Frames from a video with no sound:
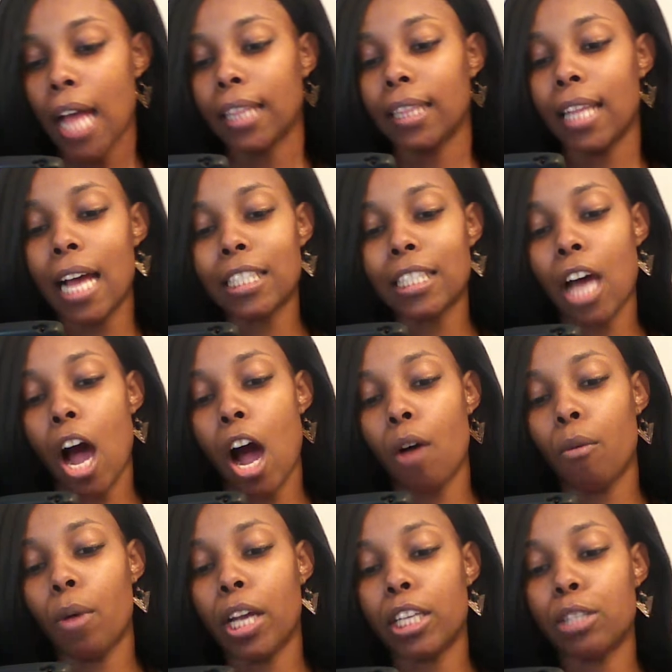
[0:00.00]
That's
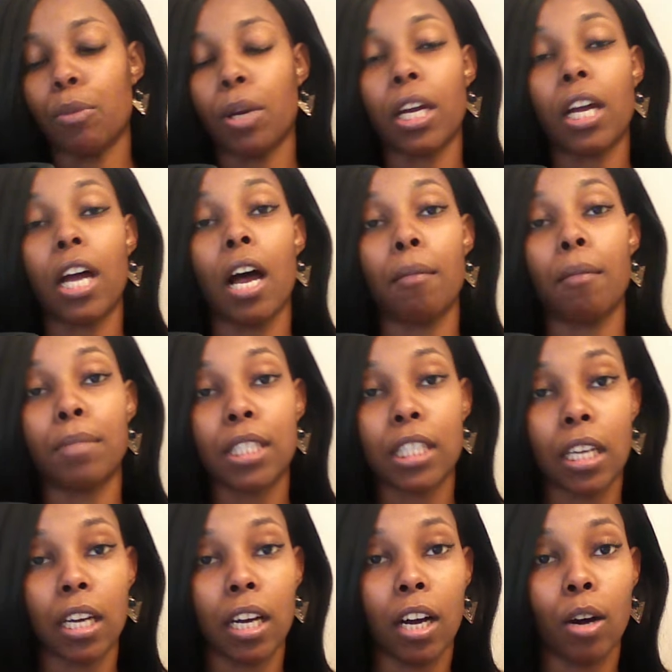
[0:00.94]
always when it comes
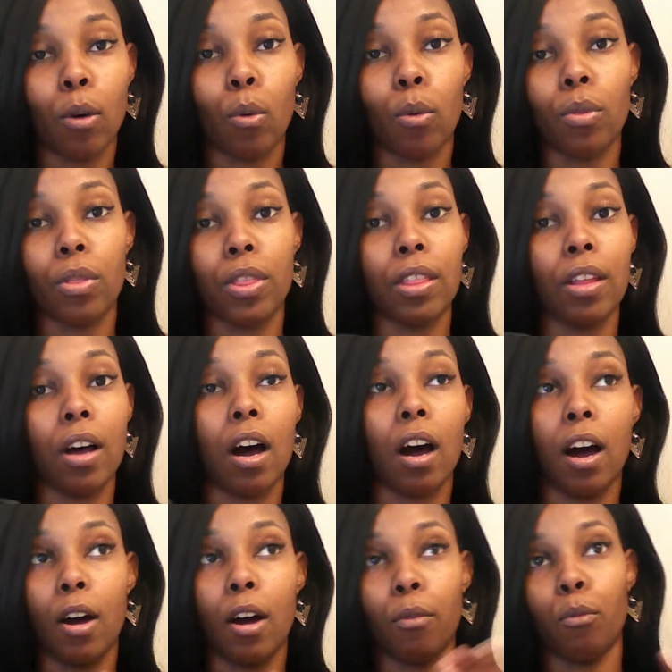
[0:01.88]
to
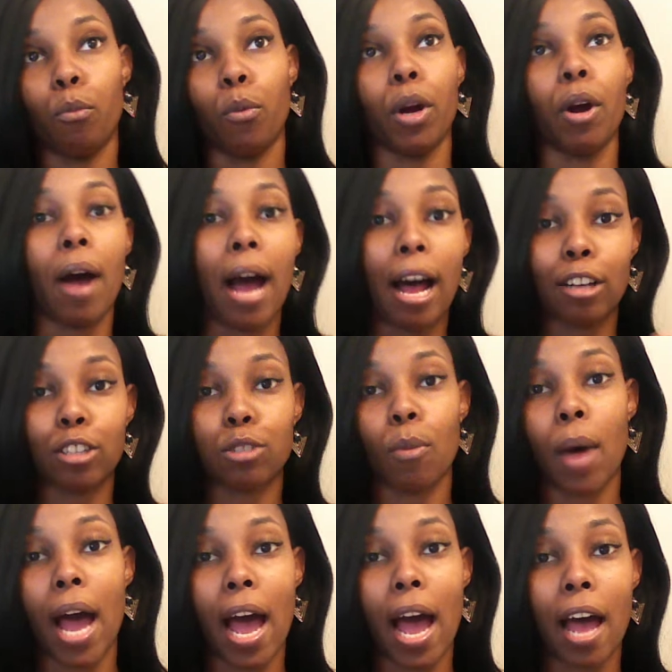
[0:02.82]
uh, Real
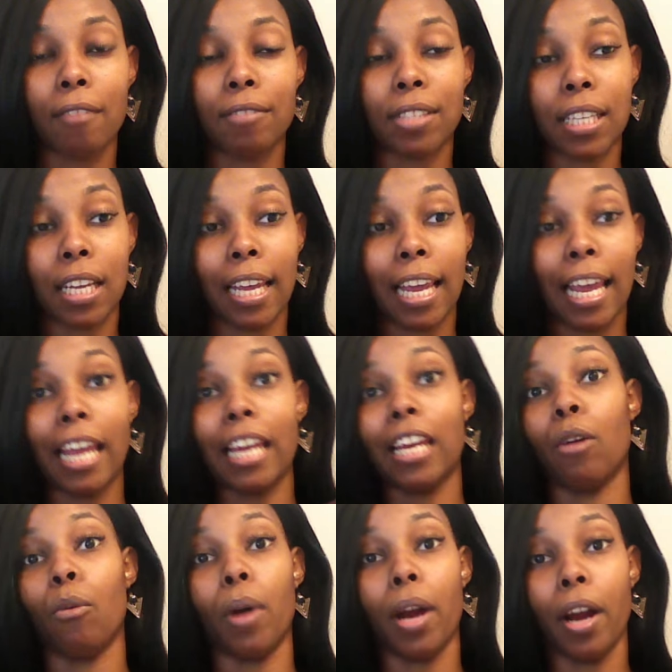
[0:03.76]
Housewives
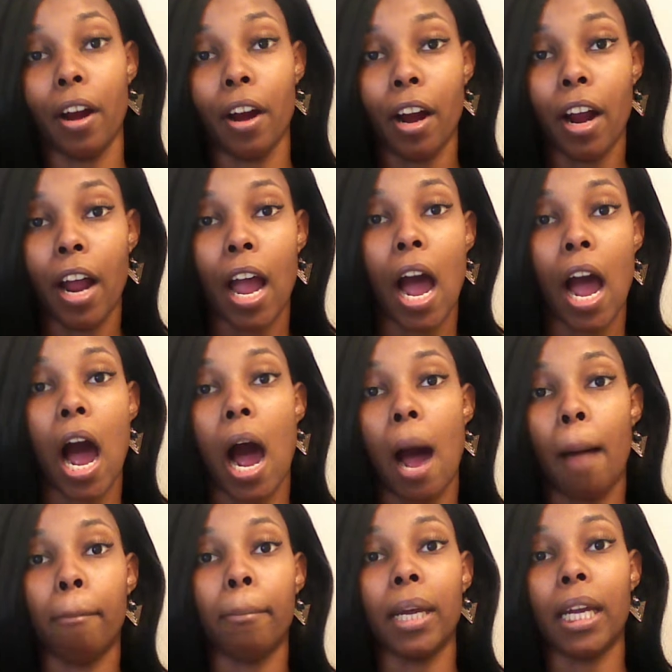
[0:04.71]
anywhere
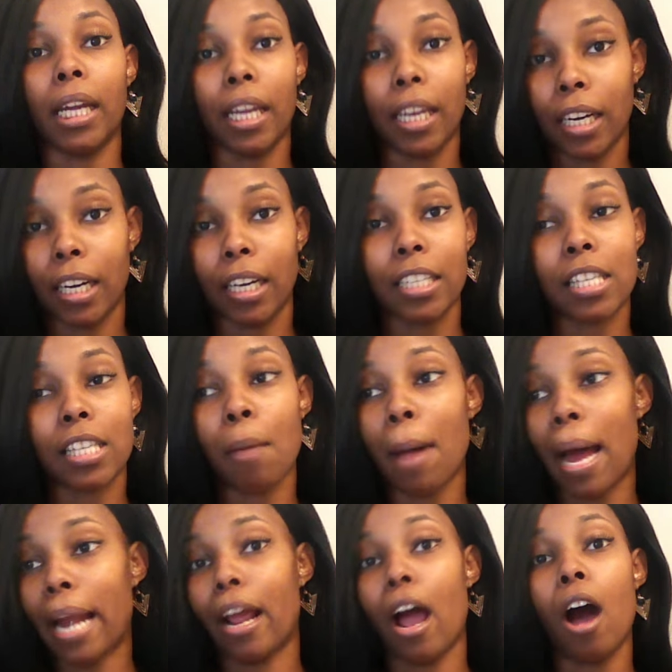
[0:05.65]
um, meeting.
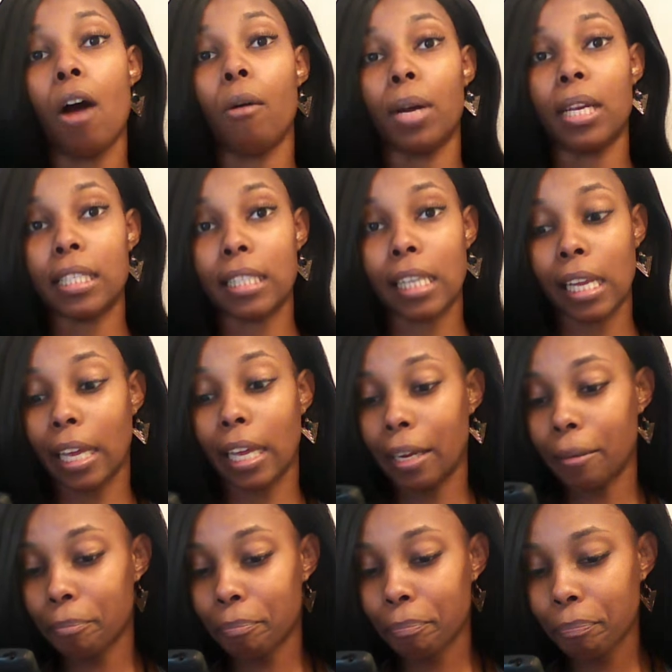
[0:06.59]
Somebody always late.